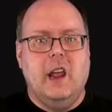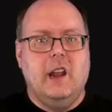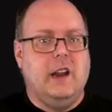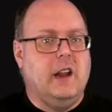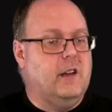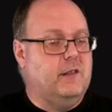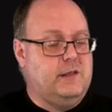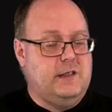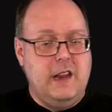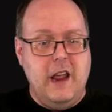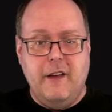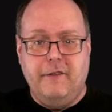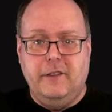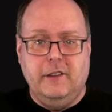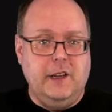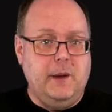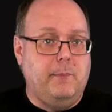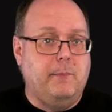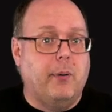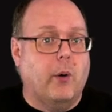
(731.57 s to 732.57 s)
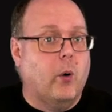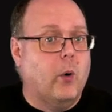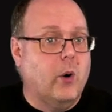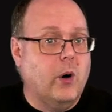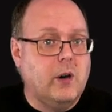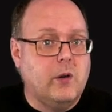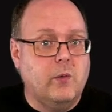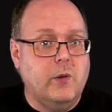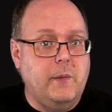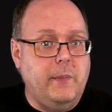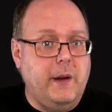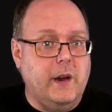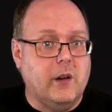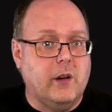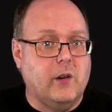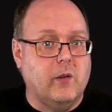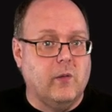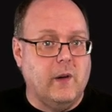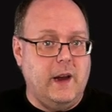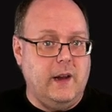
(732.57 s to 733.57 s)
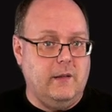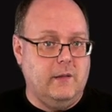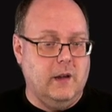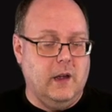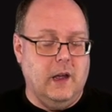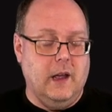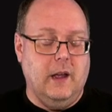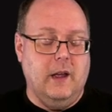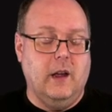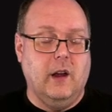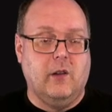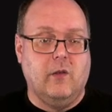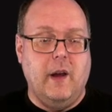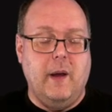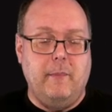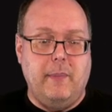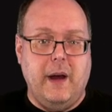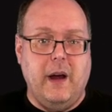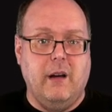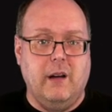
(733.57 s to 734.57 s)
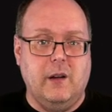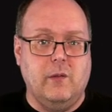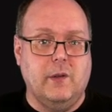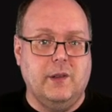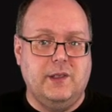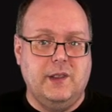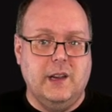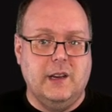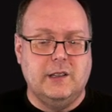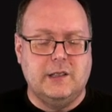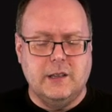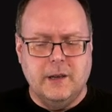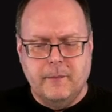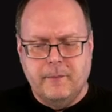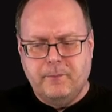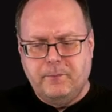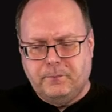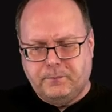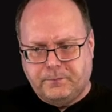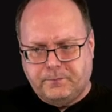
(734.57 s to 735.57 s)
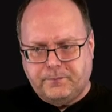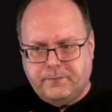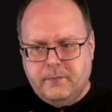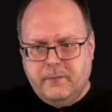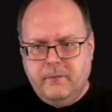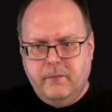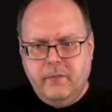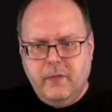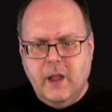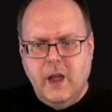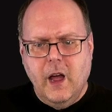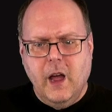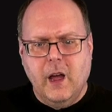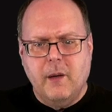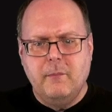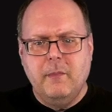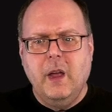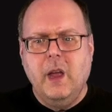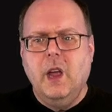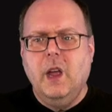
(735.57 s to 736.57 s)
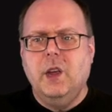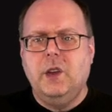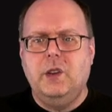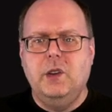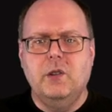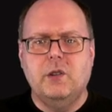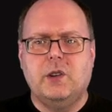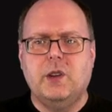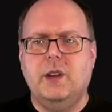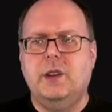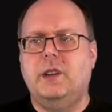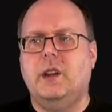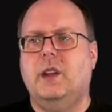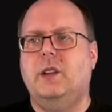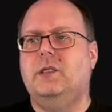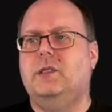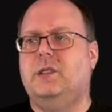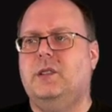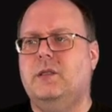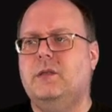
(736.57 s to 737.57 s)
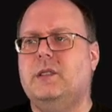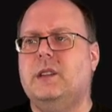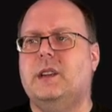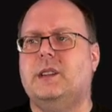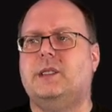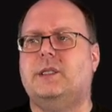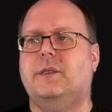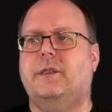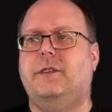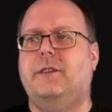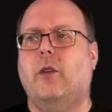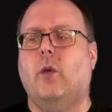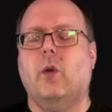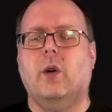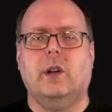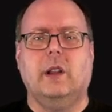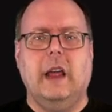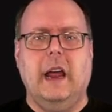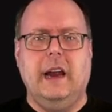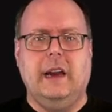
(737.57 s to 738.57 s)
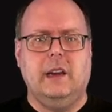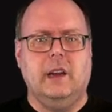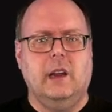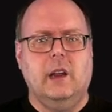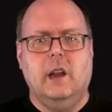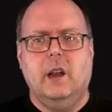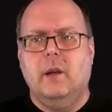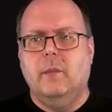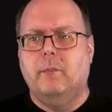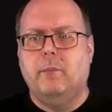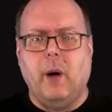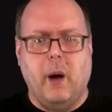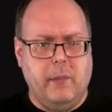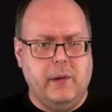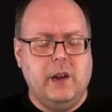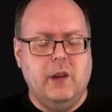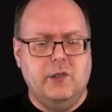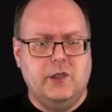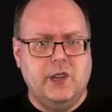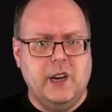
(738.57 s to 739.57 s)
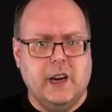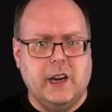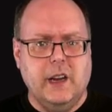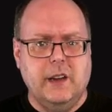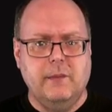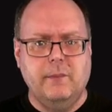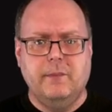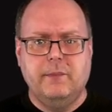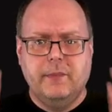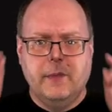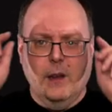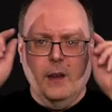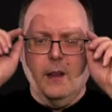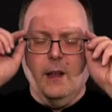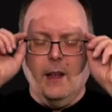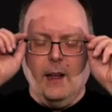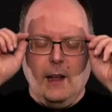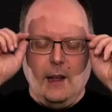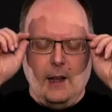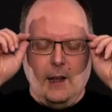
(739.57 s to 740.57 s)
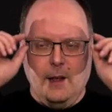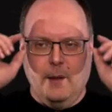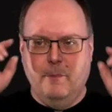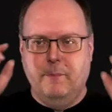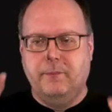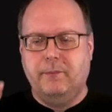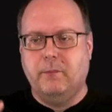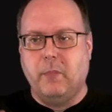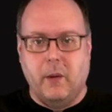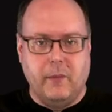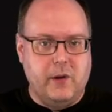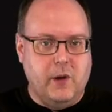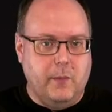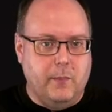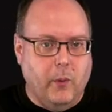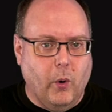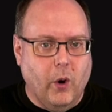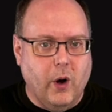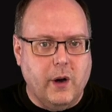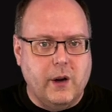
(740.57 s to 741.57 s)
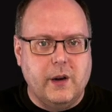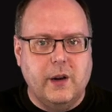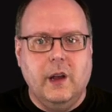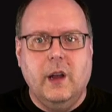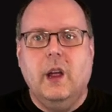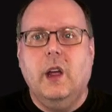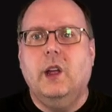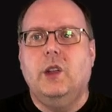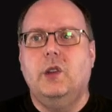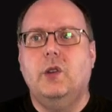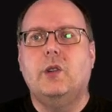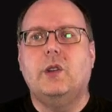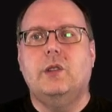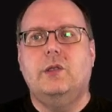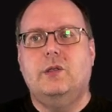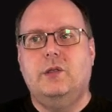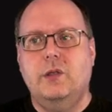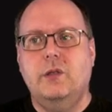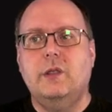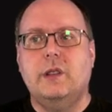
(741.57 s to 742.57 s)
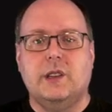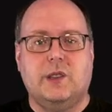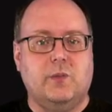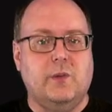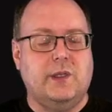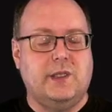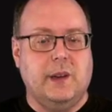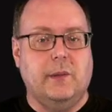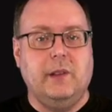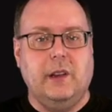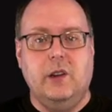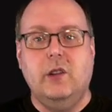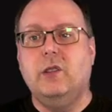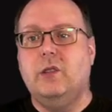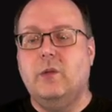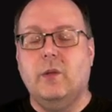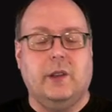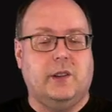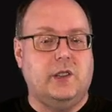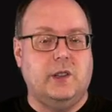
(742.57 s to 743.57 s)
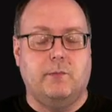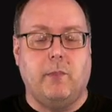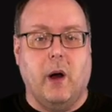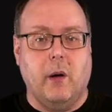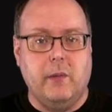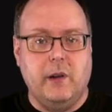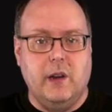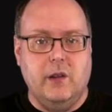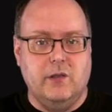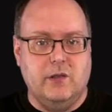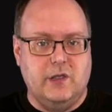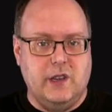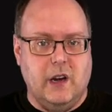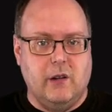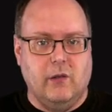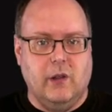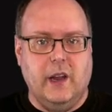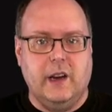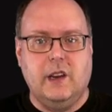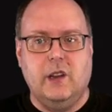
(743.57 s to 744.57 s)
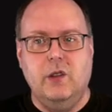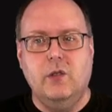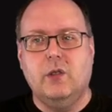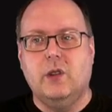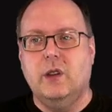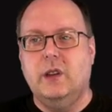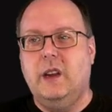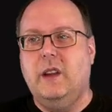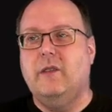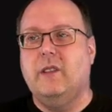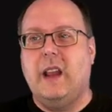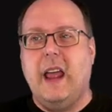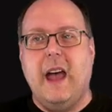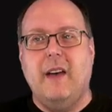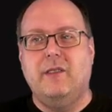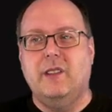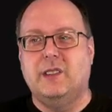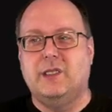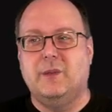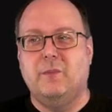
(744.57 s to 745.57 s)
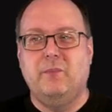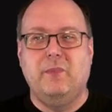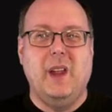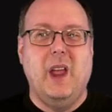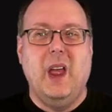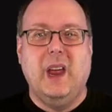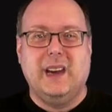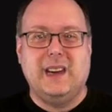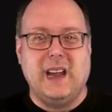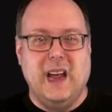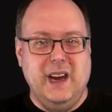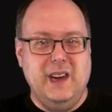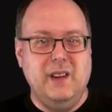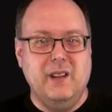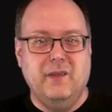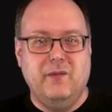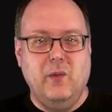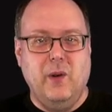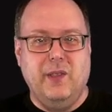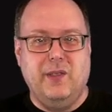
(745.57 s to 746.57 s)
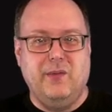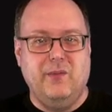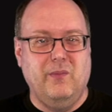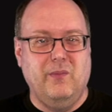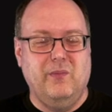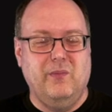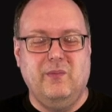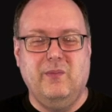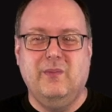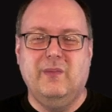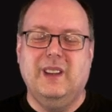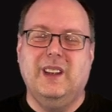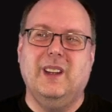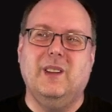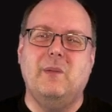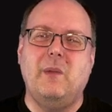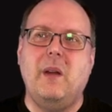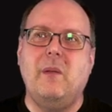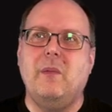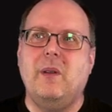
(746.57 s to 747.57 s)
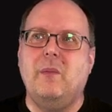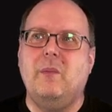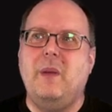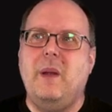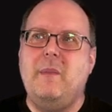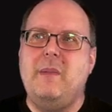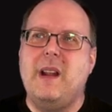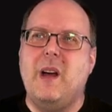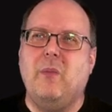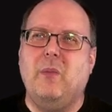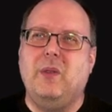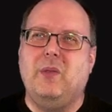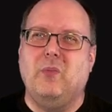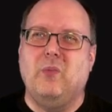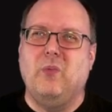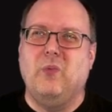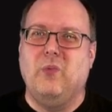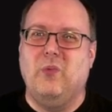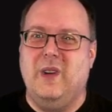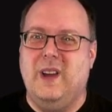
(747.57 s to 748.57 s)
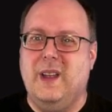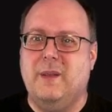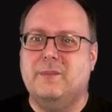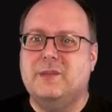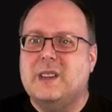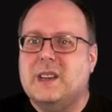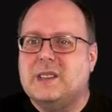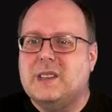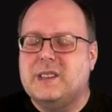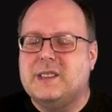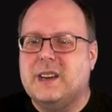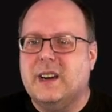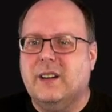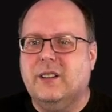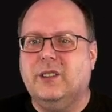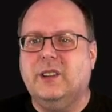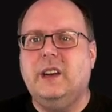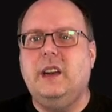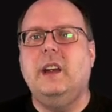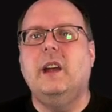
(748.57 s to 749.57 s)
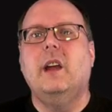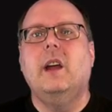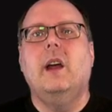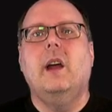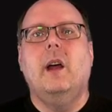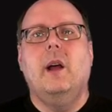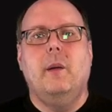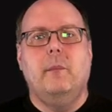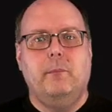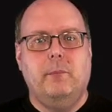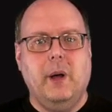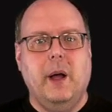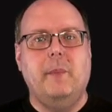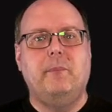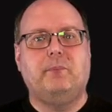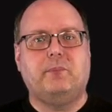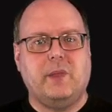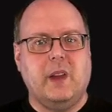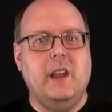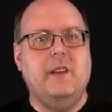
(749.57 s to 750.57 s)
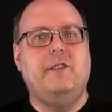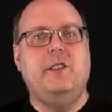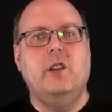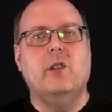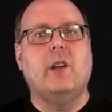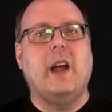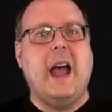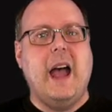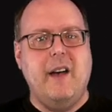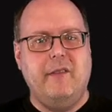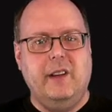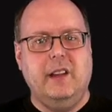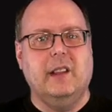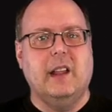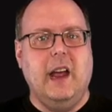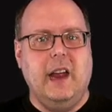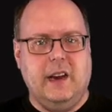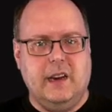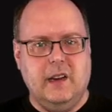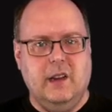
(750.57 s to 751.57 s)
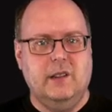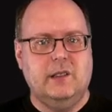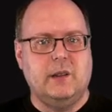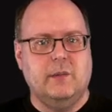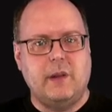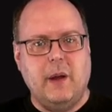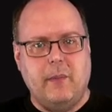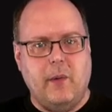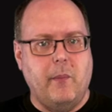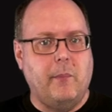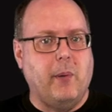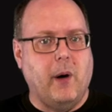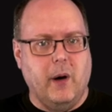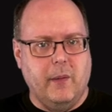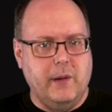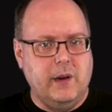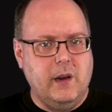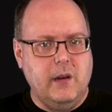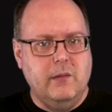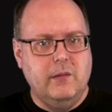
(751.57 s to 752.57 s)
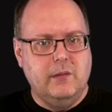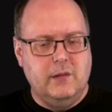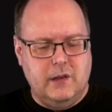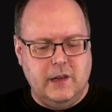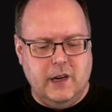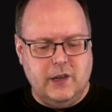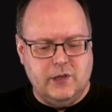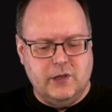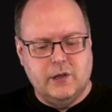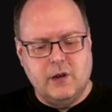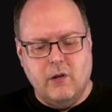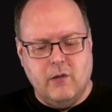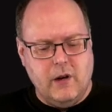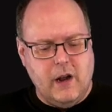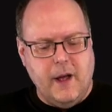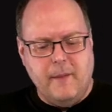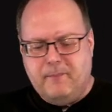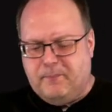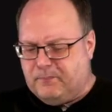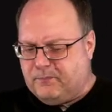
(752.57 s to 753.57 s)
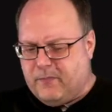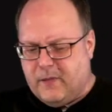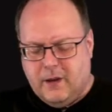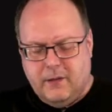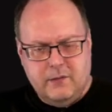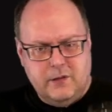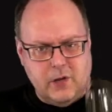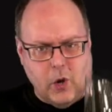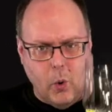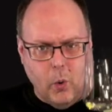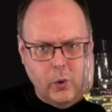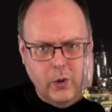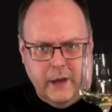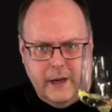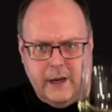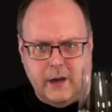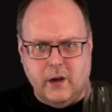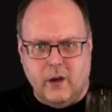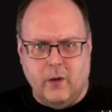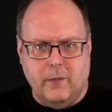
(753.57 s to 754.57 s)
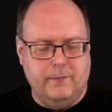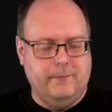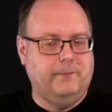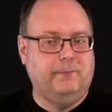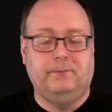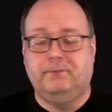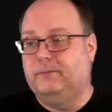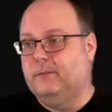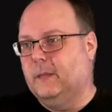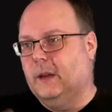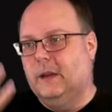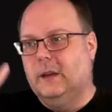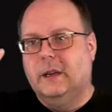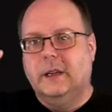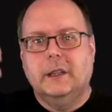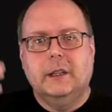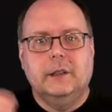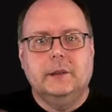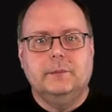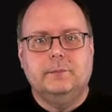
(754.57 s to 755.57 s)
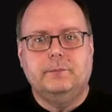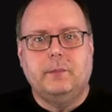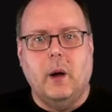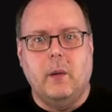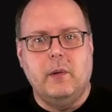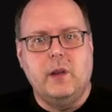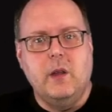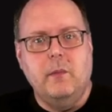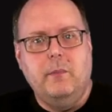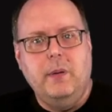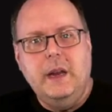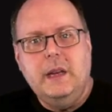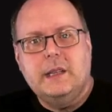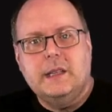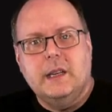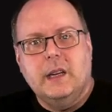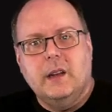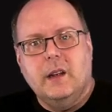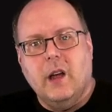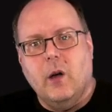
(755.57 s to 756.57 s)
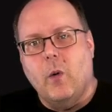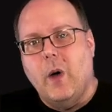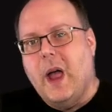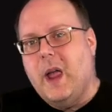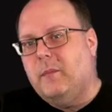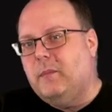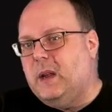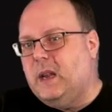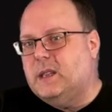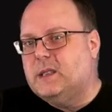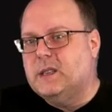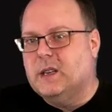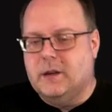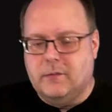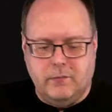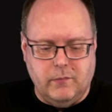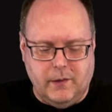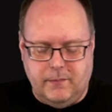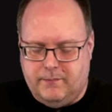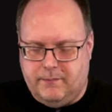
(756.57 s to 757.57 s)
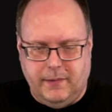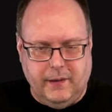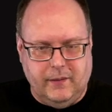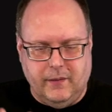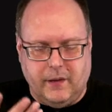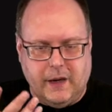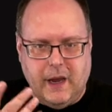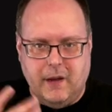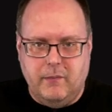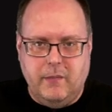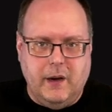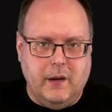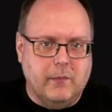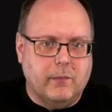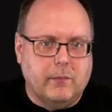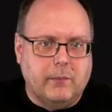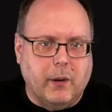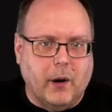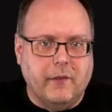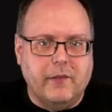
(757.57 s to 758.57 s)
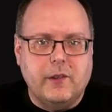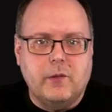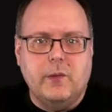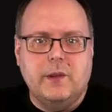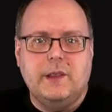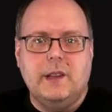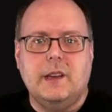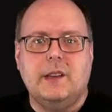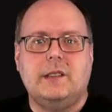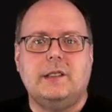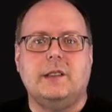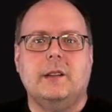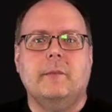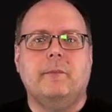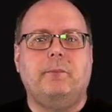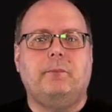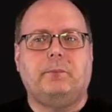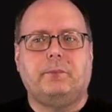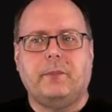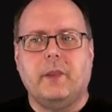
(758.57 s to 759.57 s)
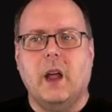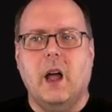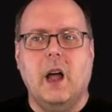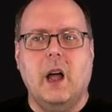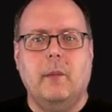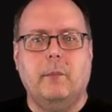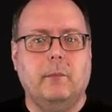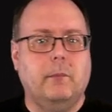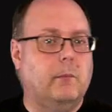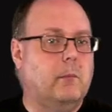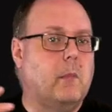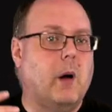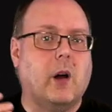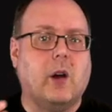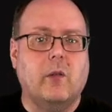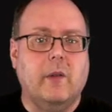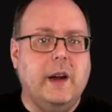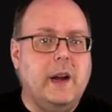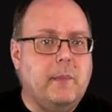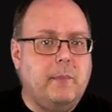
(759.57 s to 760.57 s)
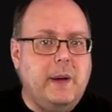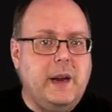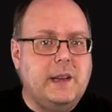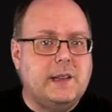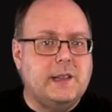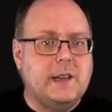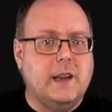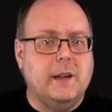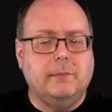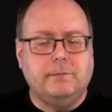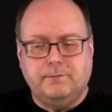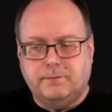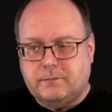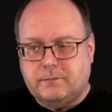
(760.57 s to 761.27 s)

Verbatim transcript: Now, definitely pork would be a great uh, a great pairing with this. Um, you could do this for like barbecue chicken um, barbecue pork. You could do this with something. You could do it just barbecue in general. Like you could even have this kind of with, well, maybe not with ribs necessarily, but if you're having like some type of barbecue dish going on, totally could go barbecue pizza, Hawaiian pizza would be, again be perfect with this. Um, margarita pizza,